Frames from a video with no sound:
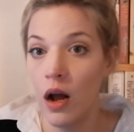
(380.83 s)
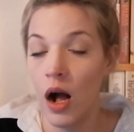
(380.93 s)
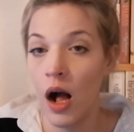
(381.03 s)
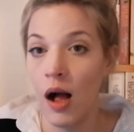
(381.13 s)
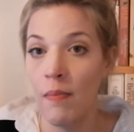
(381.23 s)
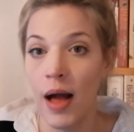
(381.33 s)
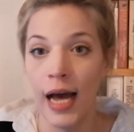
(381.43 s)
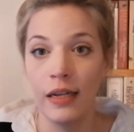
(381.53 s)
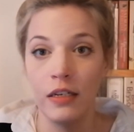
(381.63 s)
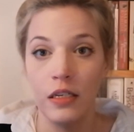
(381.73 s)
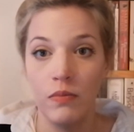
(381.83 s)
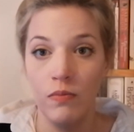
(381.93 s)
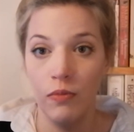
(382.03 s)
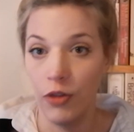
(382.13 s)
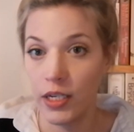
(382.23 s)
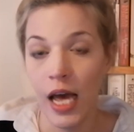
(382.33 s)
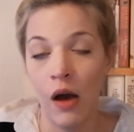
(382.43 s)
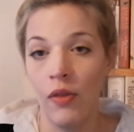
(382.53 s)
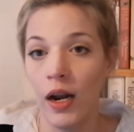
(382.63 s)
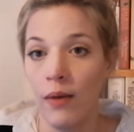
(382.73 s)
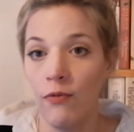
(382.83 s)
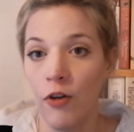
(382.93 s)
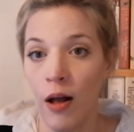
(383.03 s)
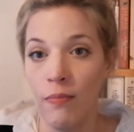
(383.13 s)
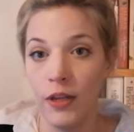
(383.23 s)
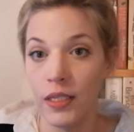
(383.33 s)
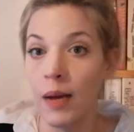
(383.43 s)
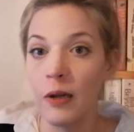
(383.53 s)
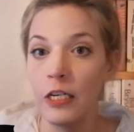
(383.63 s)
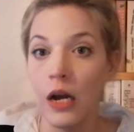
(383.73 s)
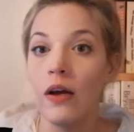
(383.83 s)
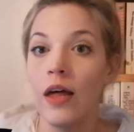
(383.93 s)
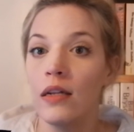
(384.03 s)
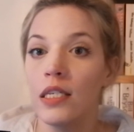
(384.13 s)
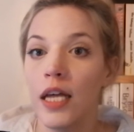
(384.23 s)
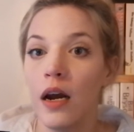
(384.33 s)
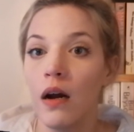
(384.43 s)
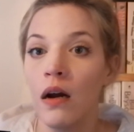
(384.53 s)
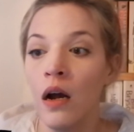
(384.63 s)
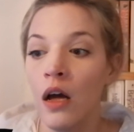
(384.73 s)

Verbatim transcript: Um, and the town that I'm from, the cemetery that's there,